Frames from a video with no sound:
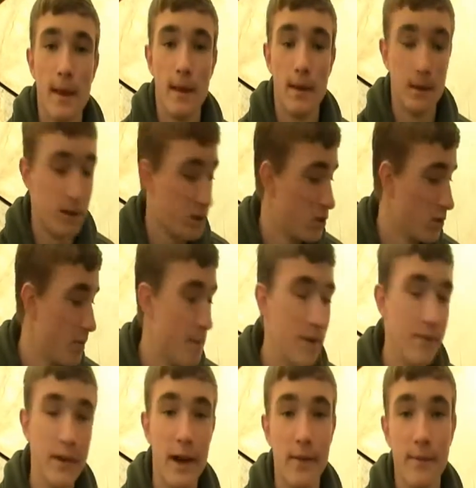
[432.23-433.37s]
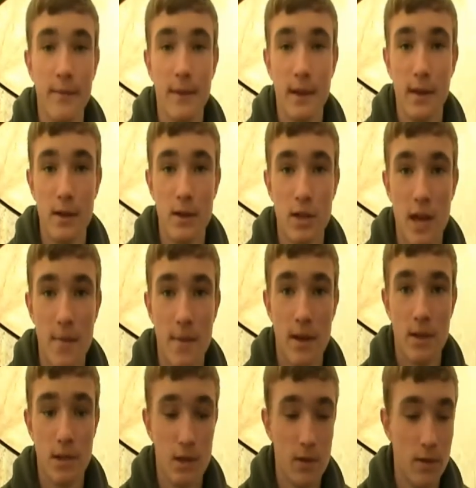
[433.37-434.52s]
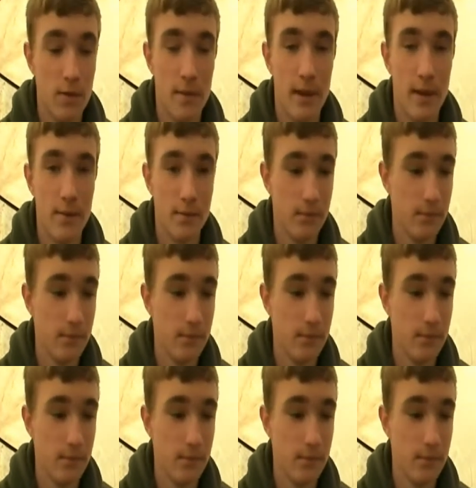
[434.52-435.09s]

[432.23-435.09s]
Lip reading: I'm going to sort my bivvy out, and I should get back to you in a bit.